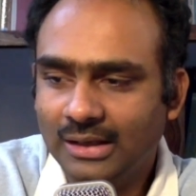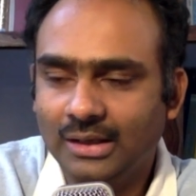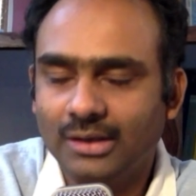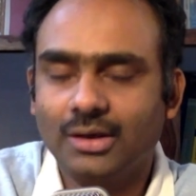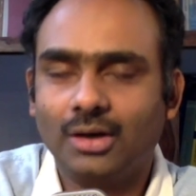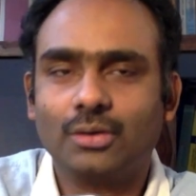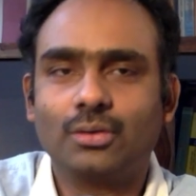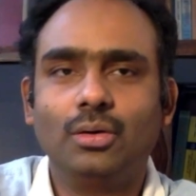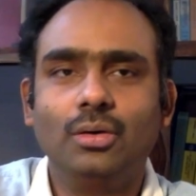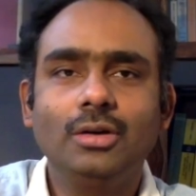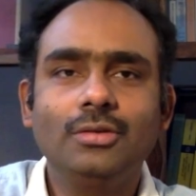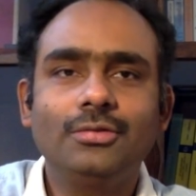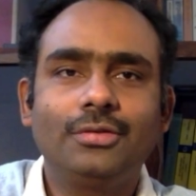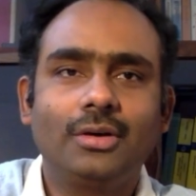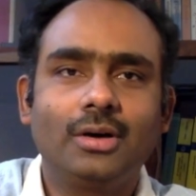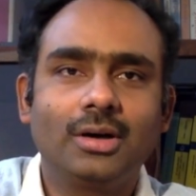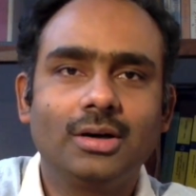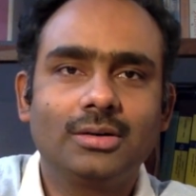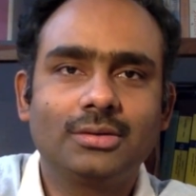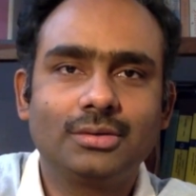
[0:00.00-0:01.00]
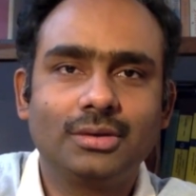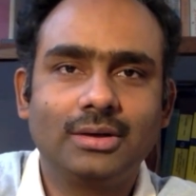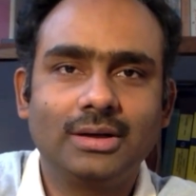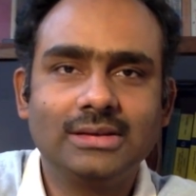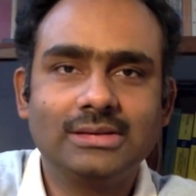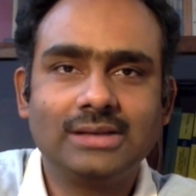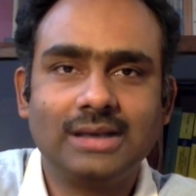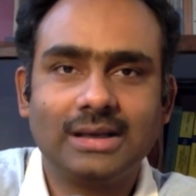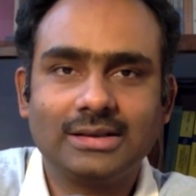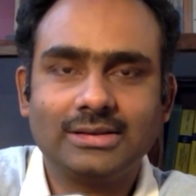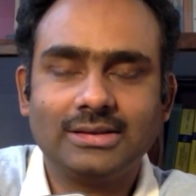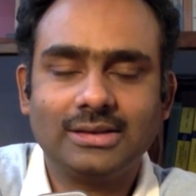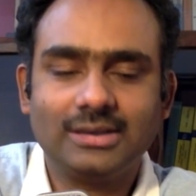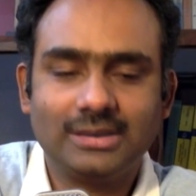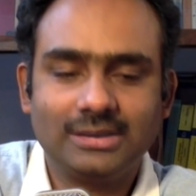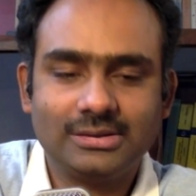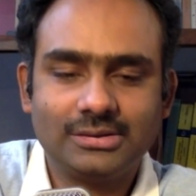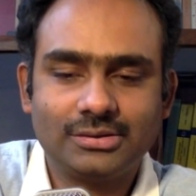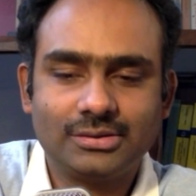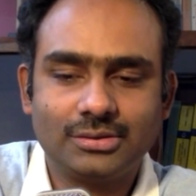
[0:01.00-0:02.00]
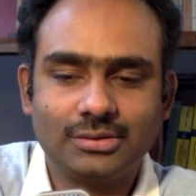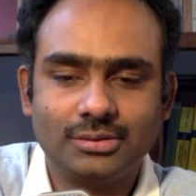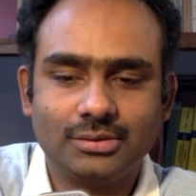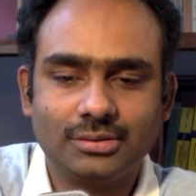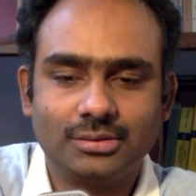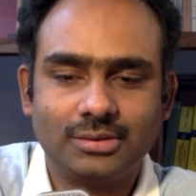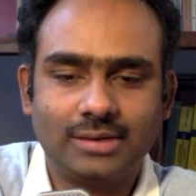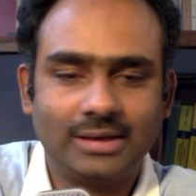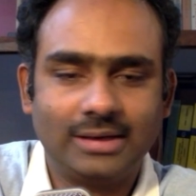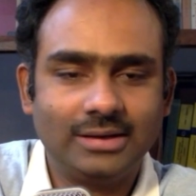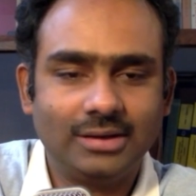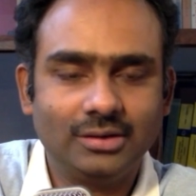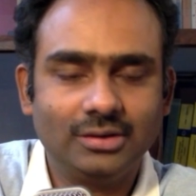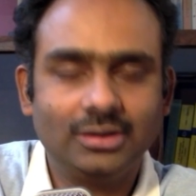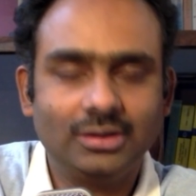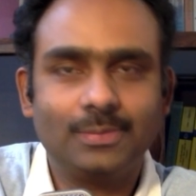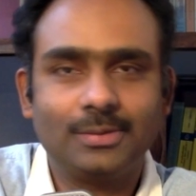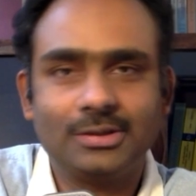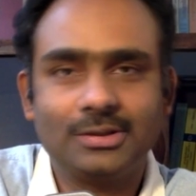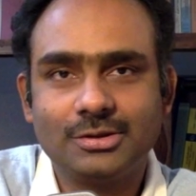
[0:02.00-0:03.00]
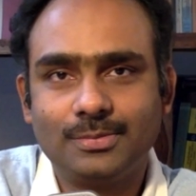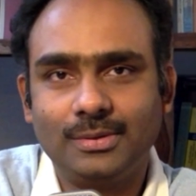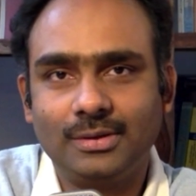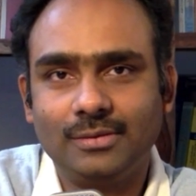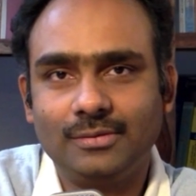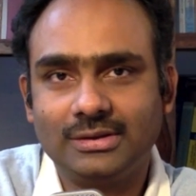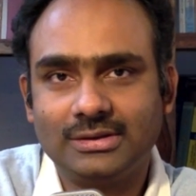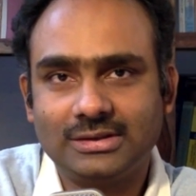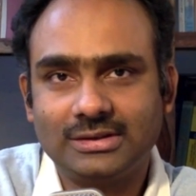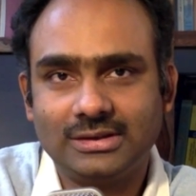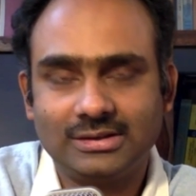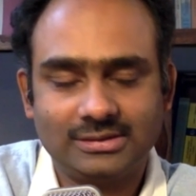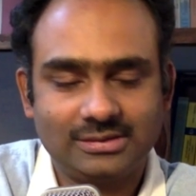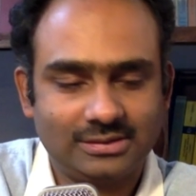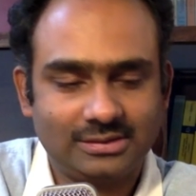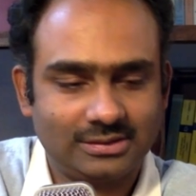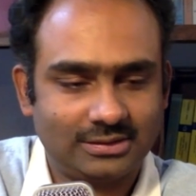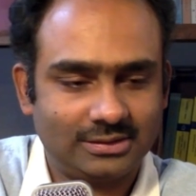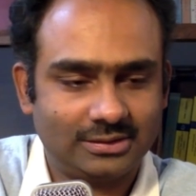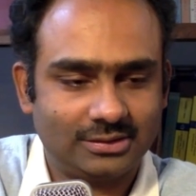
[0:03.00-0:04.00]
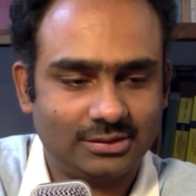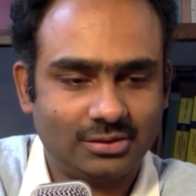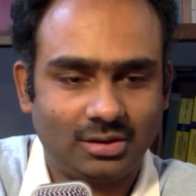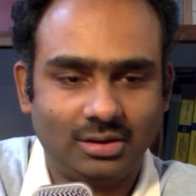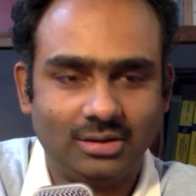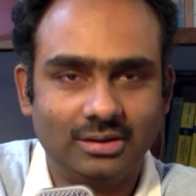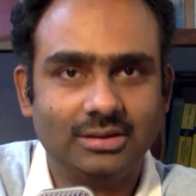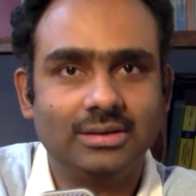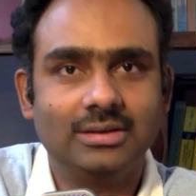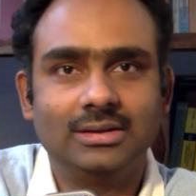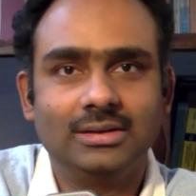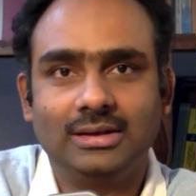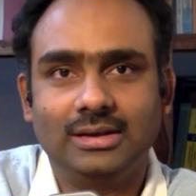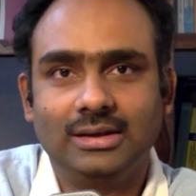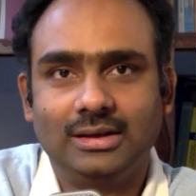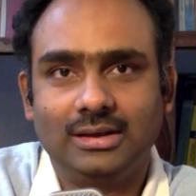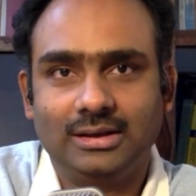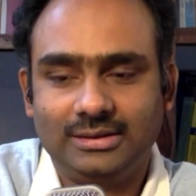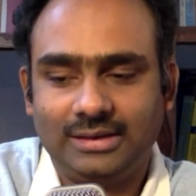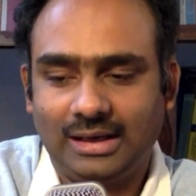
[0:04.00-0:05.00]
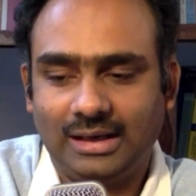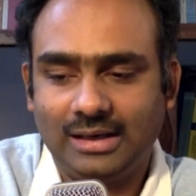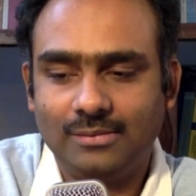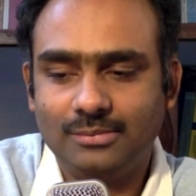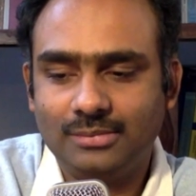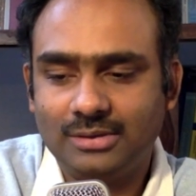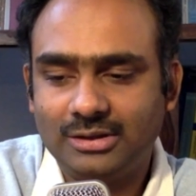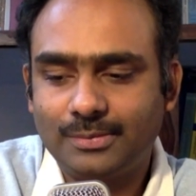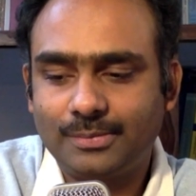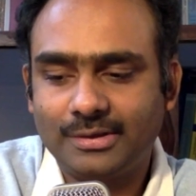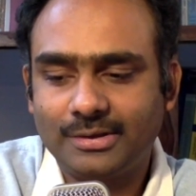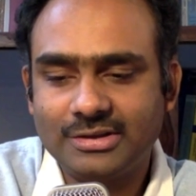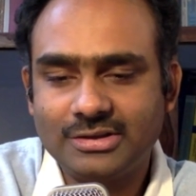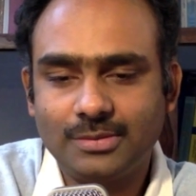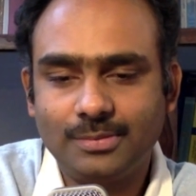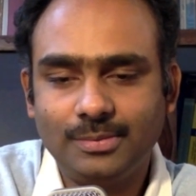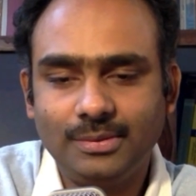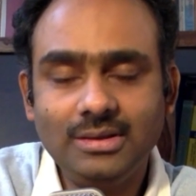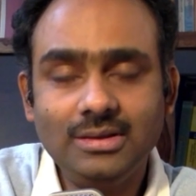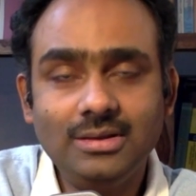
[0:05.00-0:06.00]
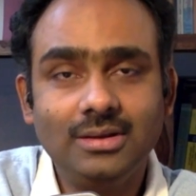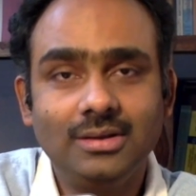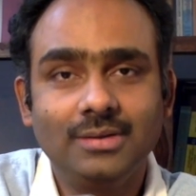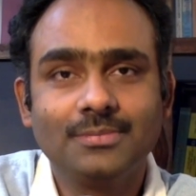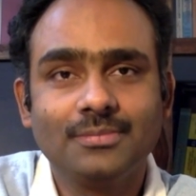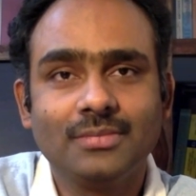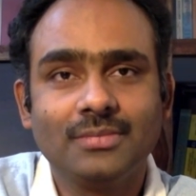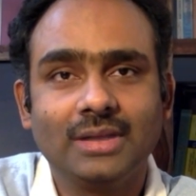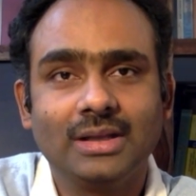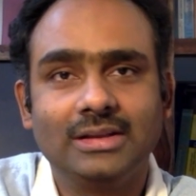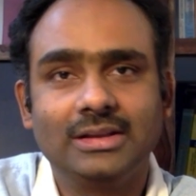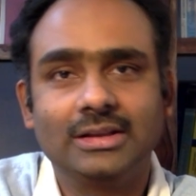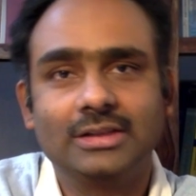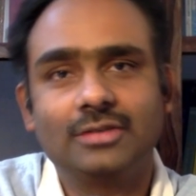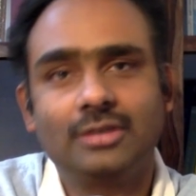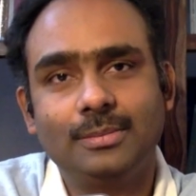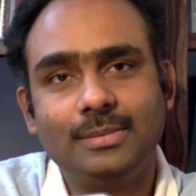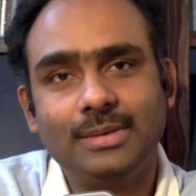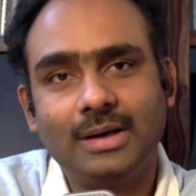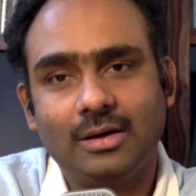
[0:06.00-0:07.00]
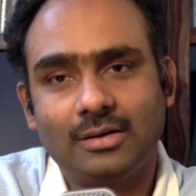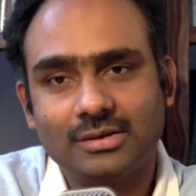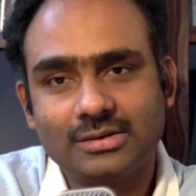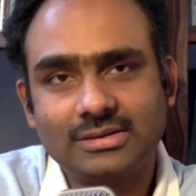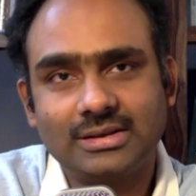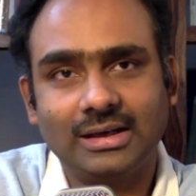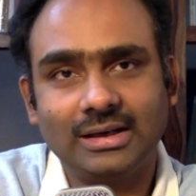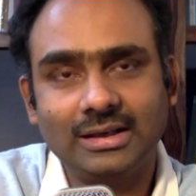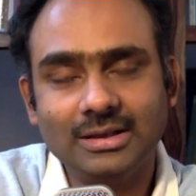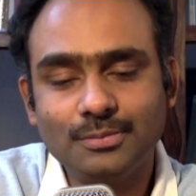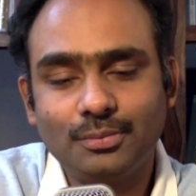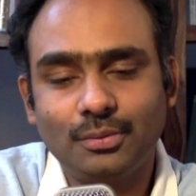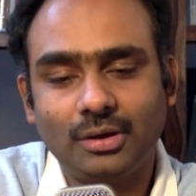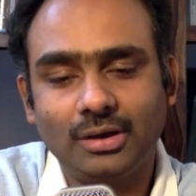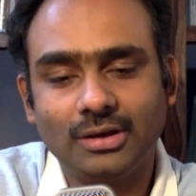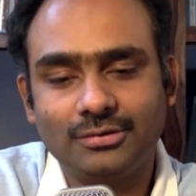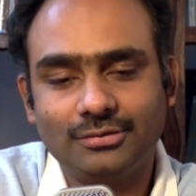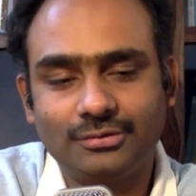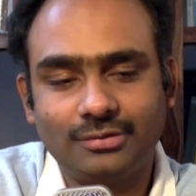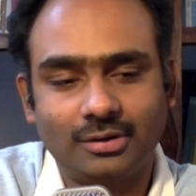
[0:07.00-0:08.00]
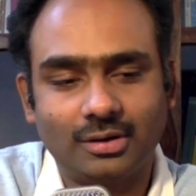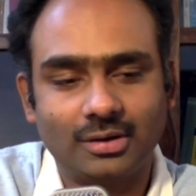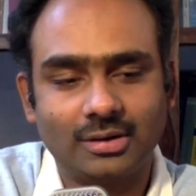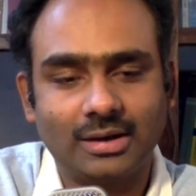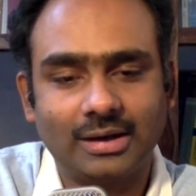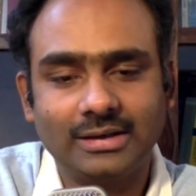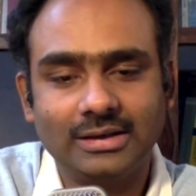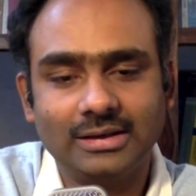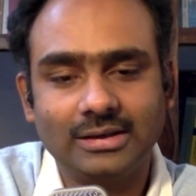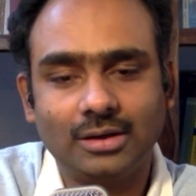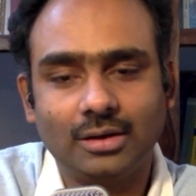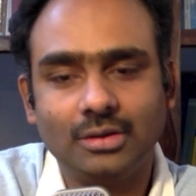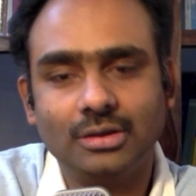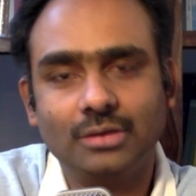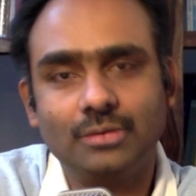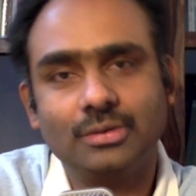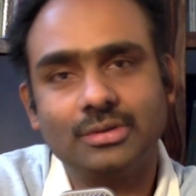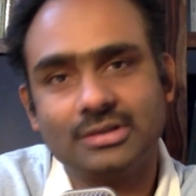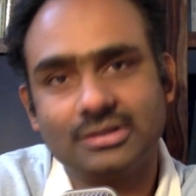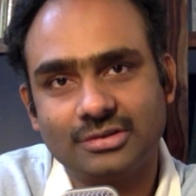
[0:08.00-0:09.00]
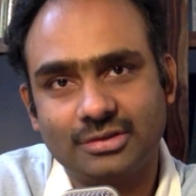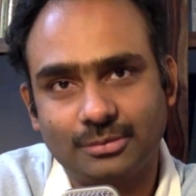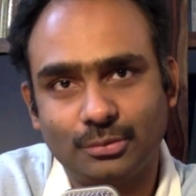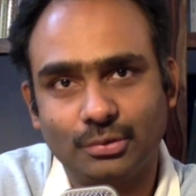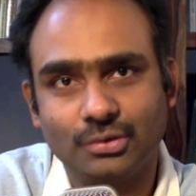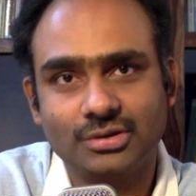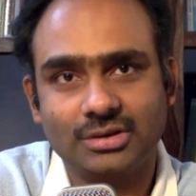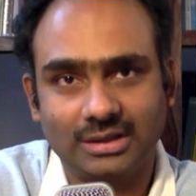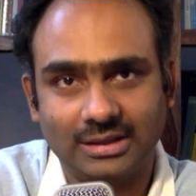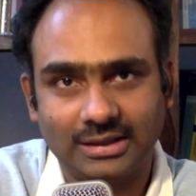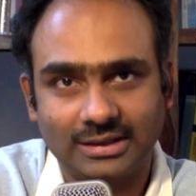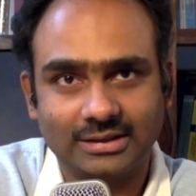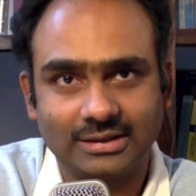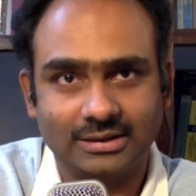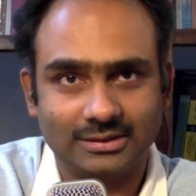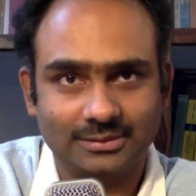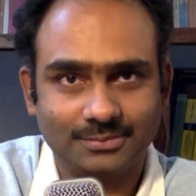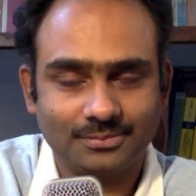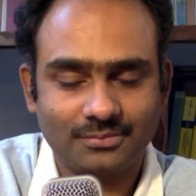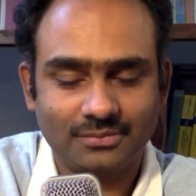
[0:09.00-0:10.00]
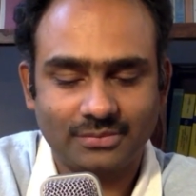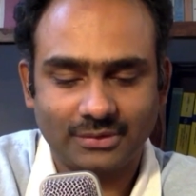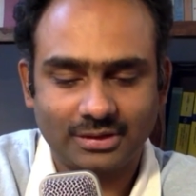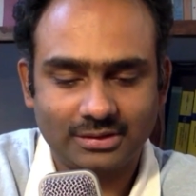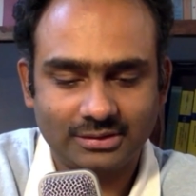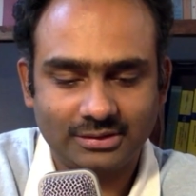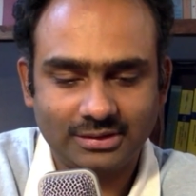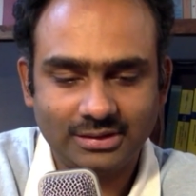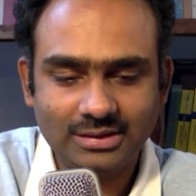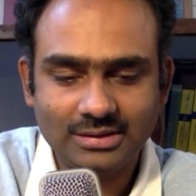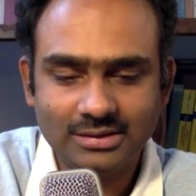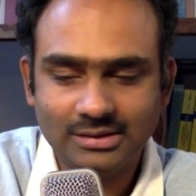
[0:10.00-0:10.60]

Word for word: Now, goal for today's lecture is to write down the principle which is uh, called D'Alembert principle. This will be our starting point for writing down equations of motion later okay